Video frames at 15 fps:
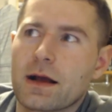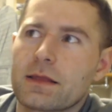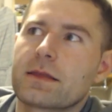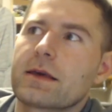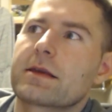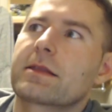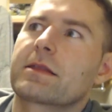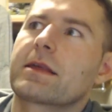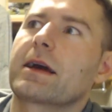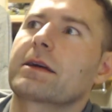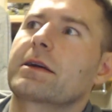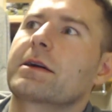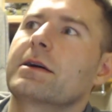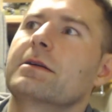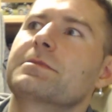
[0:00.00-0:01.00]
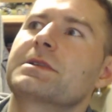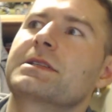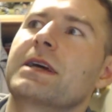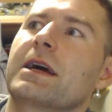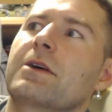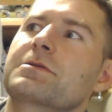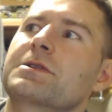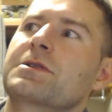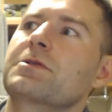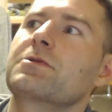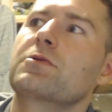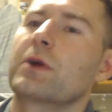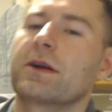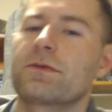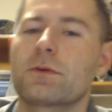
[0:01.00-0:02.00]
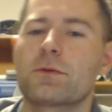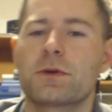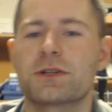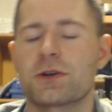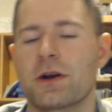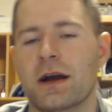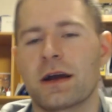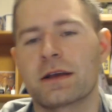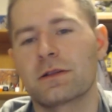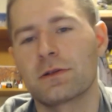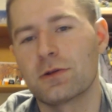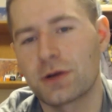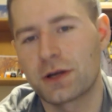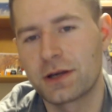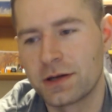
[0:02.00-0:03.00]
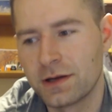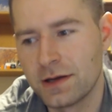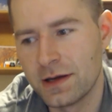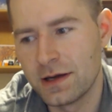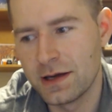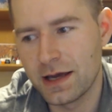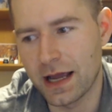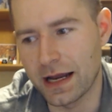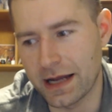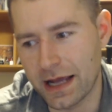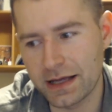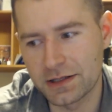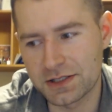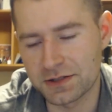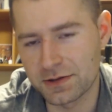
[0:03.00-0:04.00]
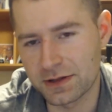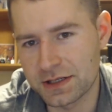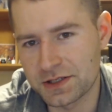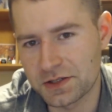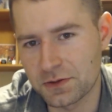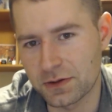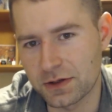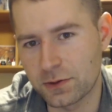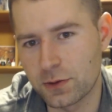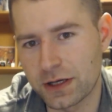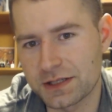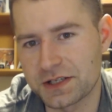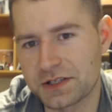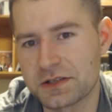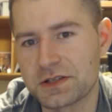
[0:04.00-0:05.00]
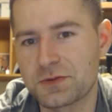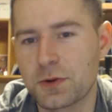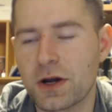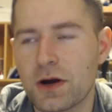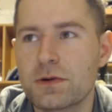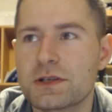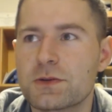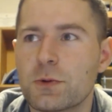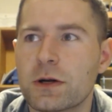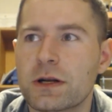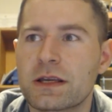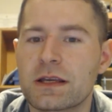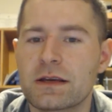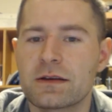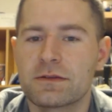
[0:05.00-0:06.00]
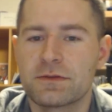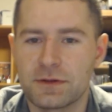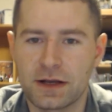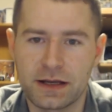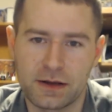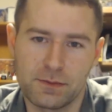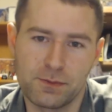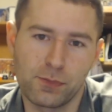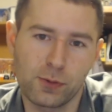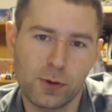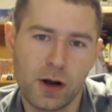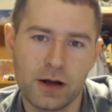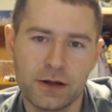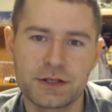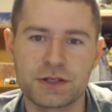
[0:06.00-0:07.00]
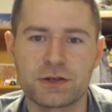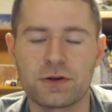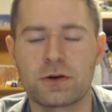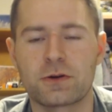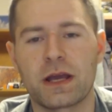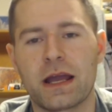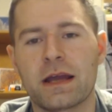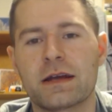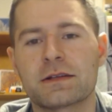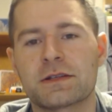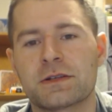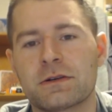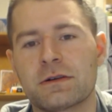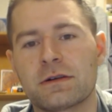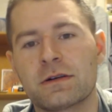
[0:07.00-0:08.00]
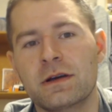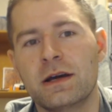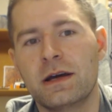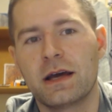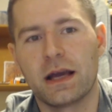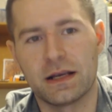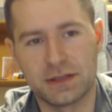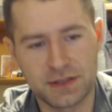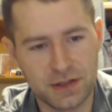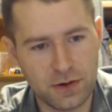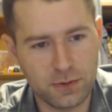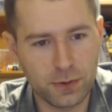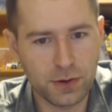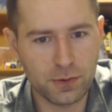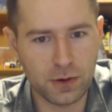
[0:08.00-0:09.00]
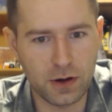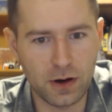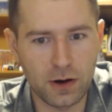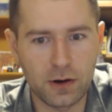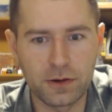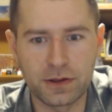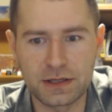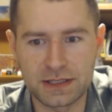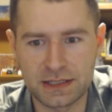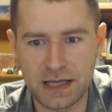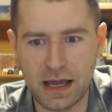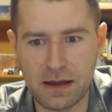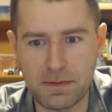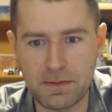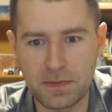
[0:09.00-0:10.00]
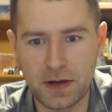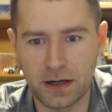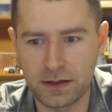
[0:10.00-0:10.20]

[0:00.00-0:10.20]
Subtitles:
I think that comes down to whenever we try and look and answer these sort of questions, we always want to give like a broad stroke answer as though we were all the same.